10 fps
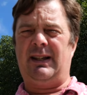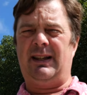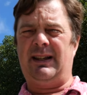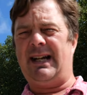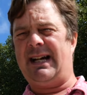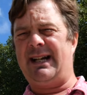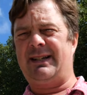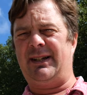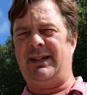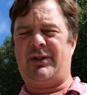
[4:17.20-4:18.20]

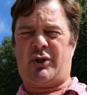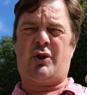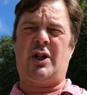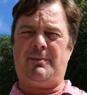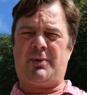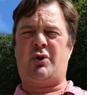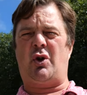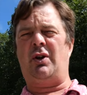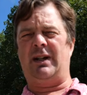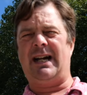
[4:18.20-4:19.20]
lager, cheap
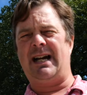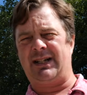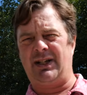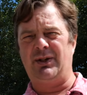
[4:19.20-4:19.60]
strong lager,